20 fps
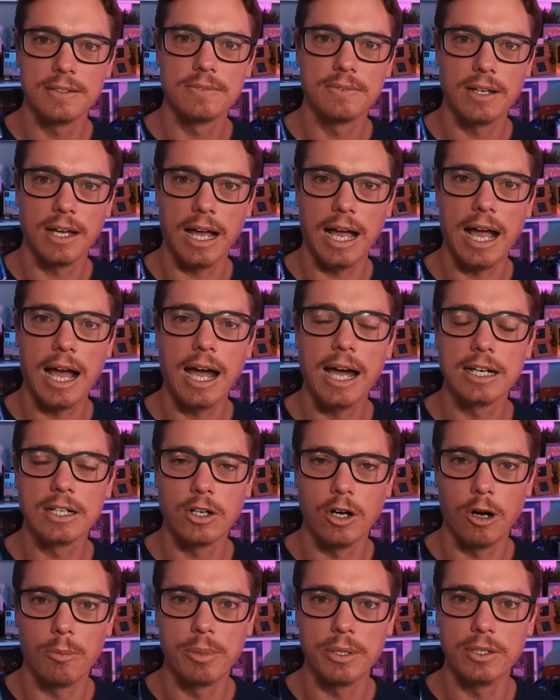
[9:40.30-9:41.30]
a hard
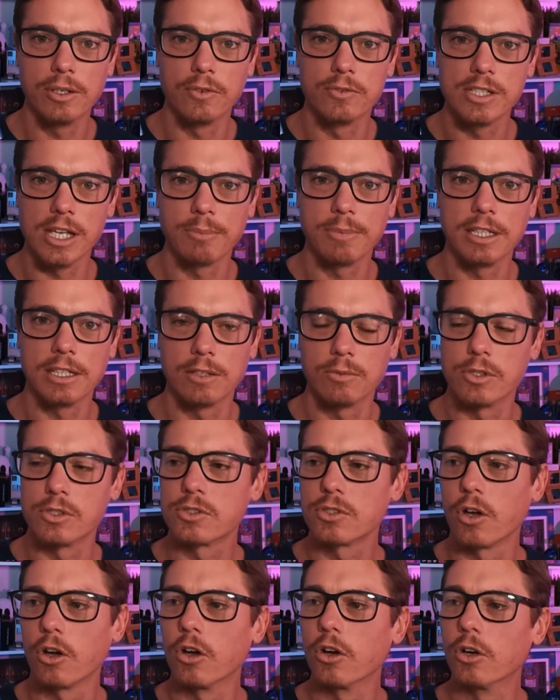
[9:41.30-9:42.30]
copy of something that was
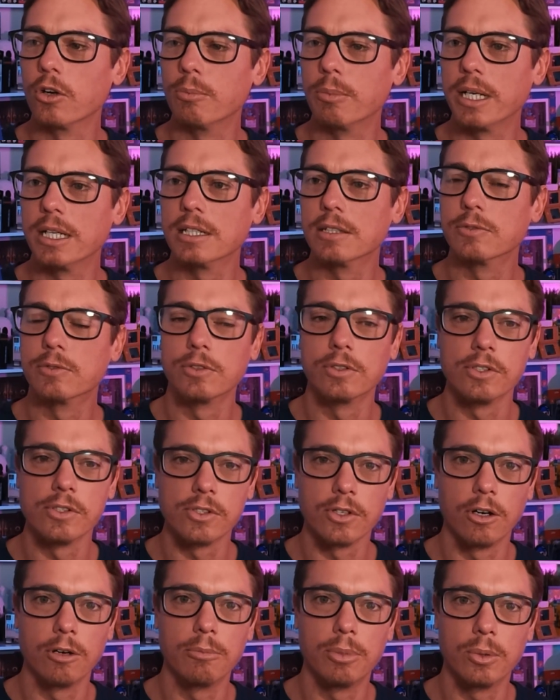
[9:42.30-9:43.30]
so meaningful and
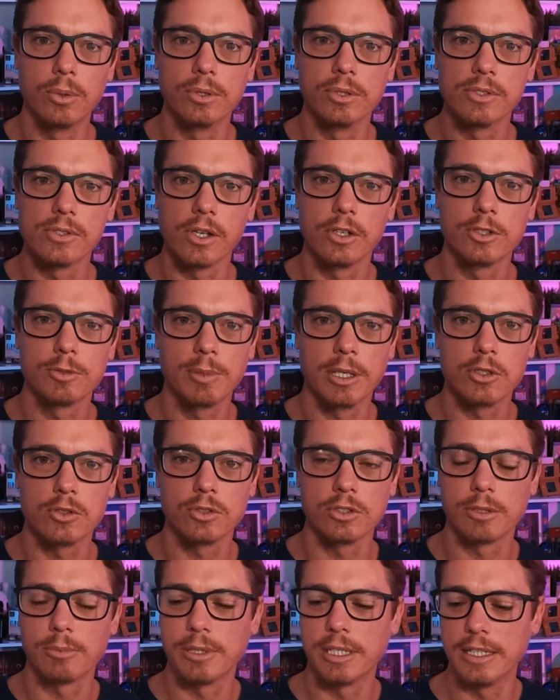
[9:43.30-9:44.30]
so important and so special
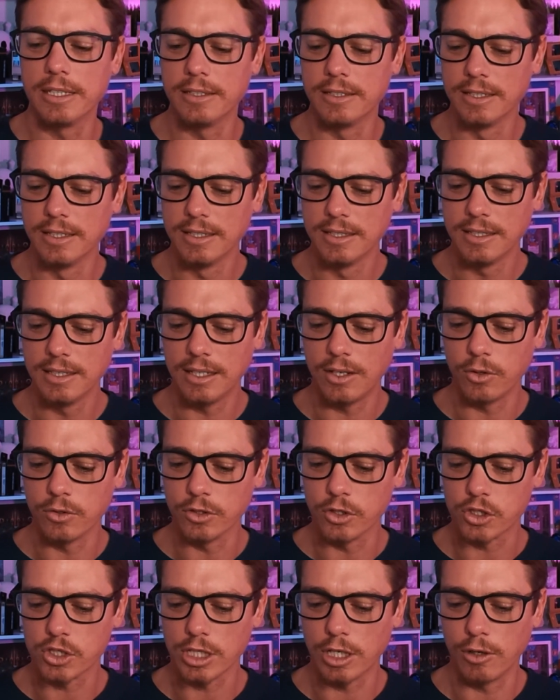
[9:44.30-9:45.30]
to me on
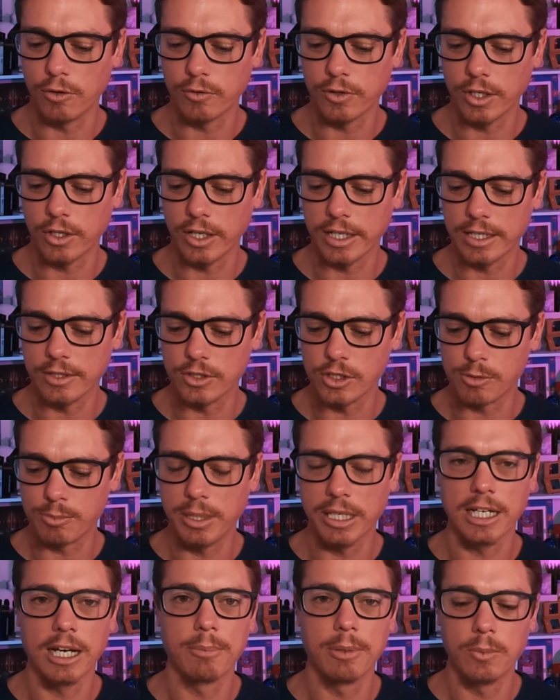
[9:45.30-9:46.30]
the shelf that I could just
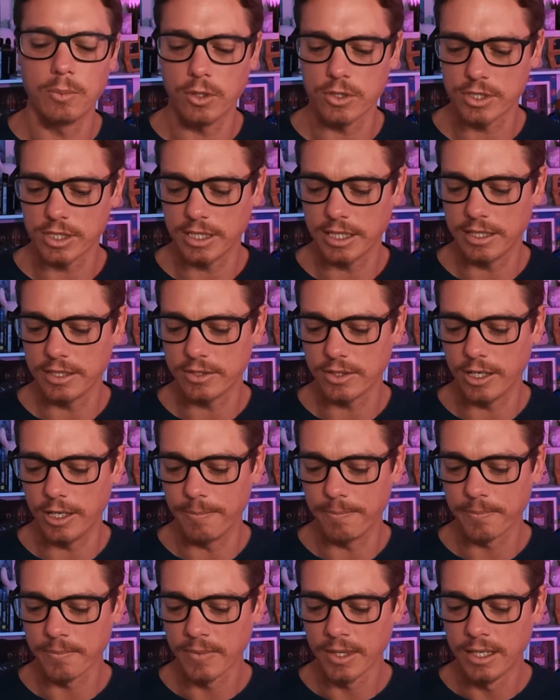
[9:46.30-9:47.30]
pick up and watch at any
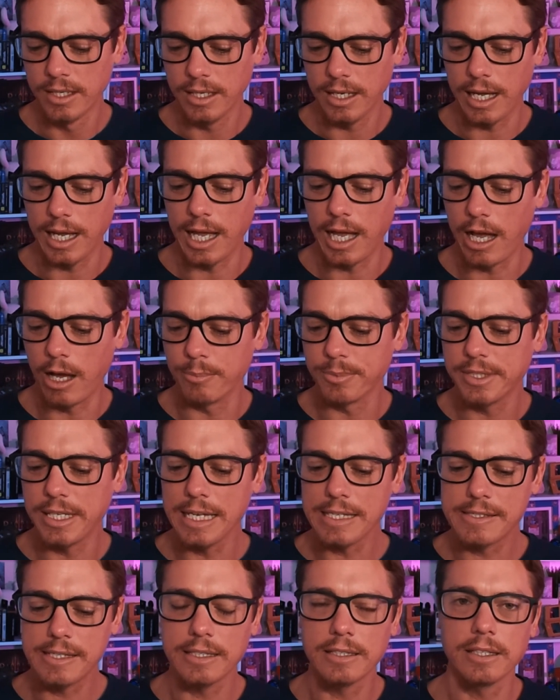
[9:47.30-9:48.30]
time. I'm
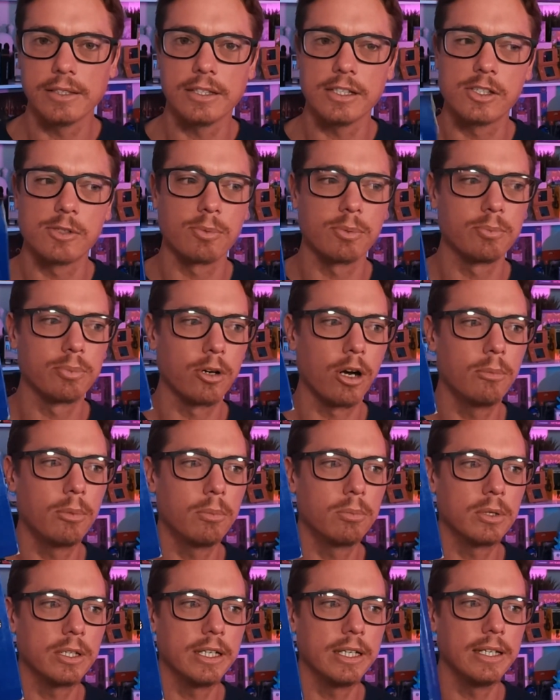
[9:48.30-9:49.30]
guessing that this
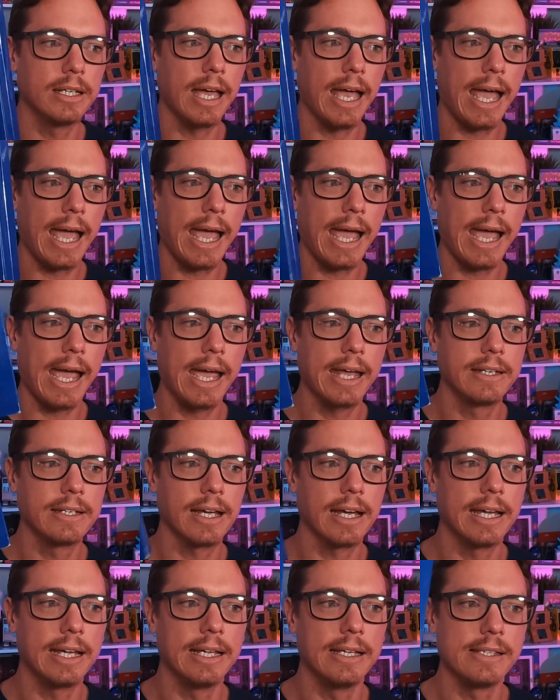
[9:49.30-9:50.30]
probably had
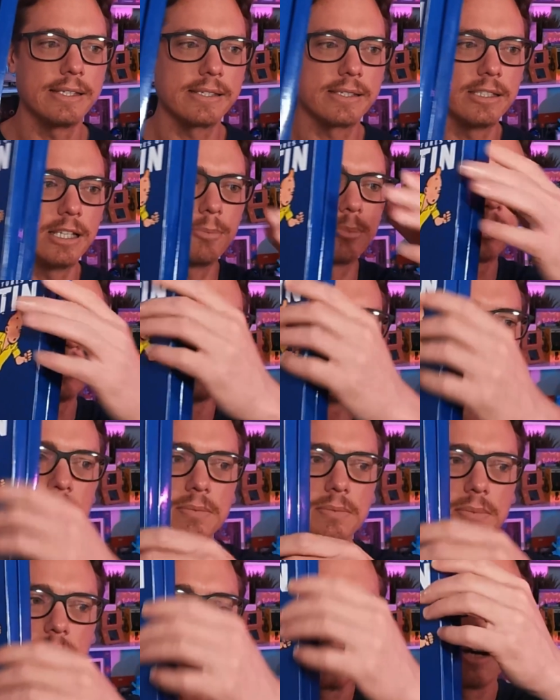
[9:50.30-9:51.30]
a slip
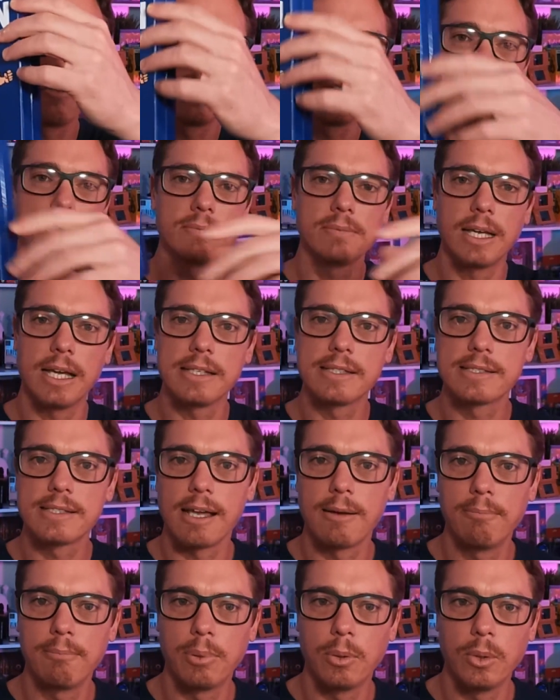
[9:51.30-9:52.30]
cover at
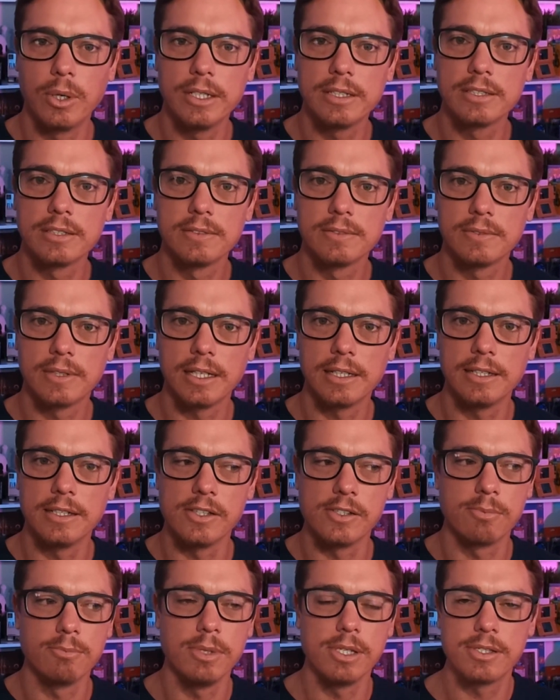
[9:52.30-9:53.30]
some point that
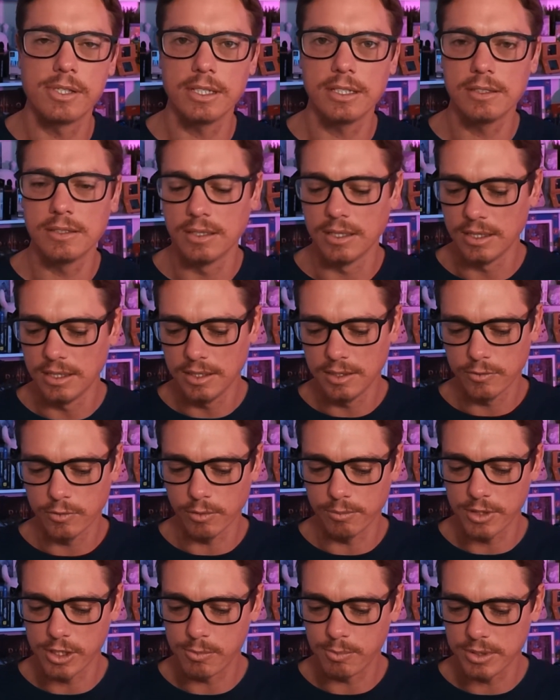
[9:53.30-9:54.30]
is missing
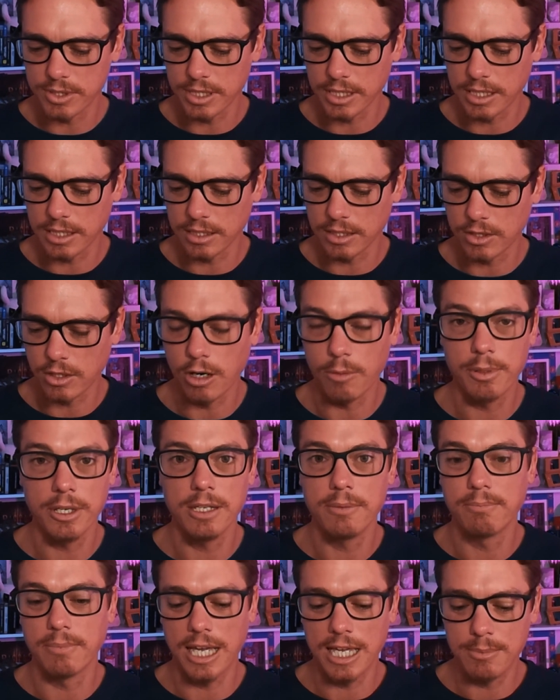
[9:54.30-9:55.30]
from this particular
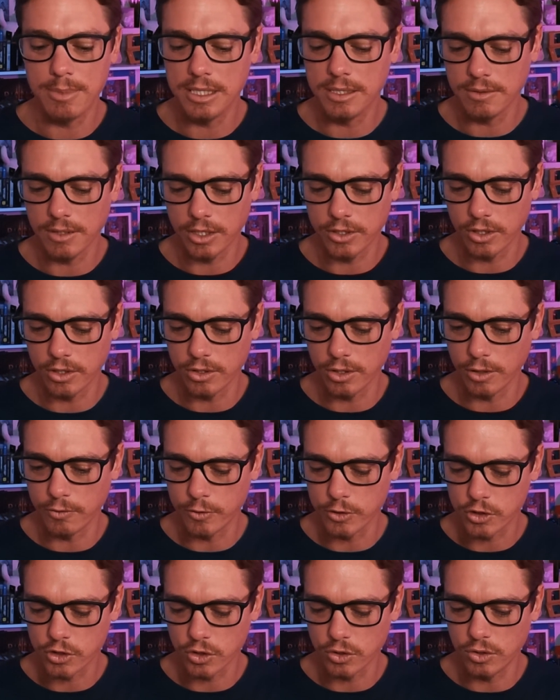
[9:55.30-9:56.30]
copy. Maybe, I don't know
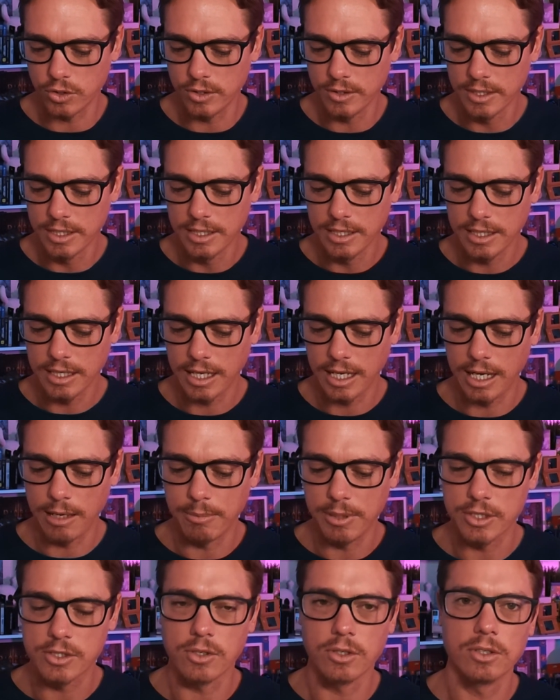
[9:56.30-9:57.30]
for sure. But
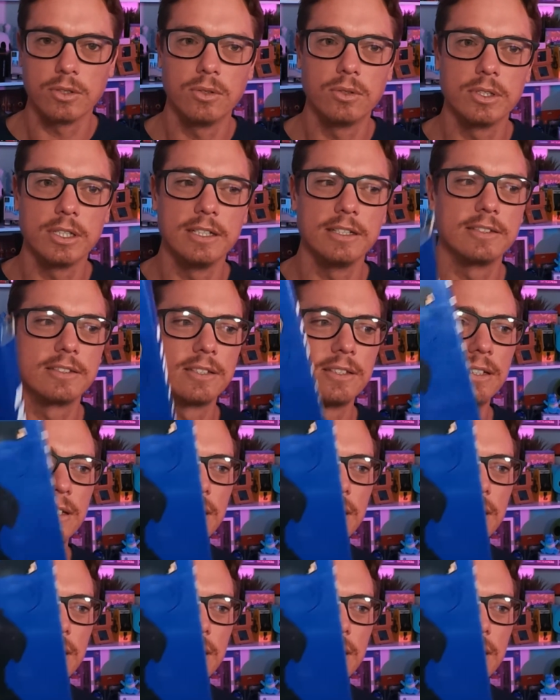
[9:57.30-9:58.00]
it's got all these